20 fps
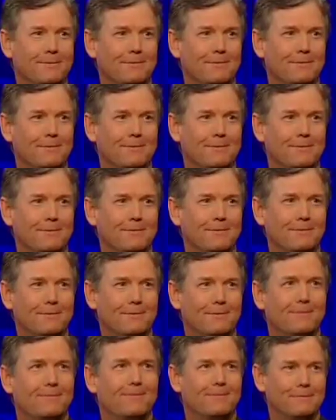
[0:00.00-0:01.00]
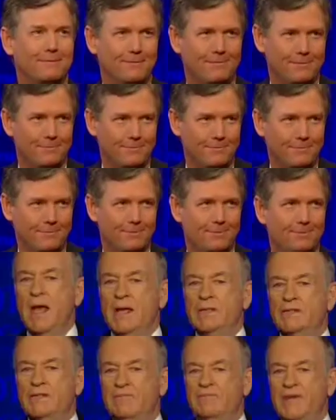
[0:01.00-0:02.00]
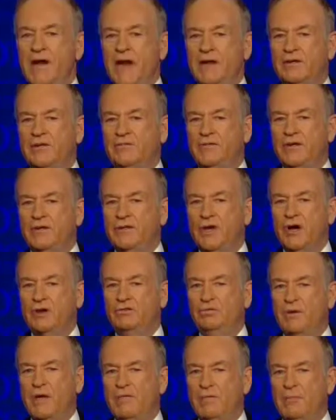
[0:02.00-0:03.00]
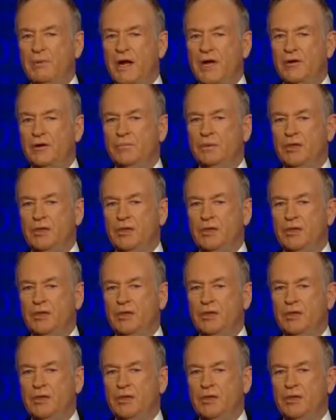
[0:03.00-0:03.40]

thanks for coming in. We appreciate it. Some factor footnotes. We have a brand new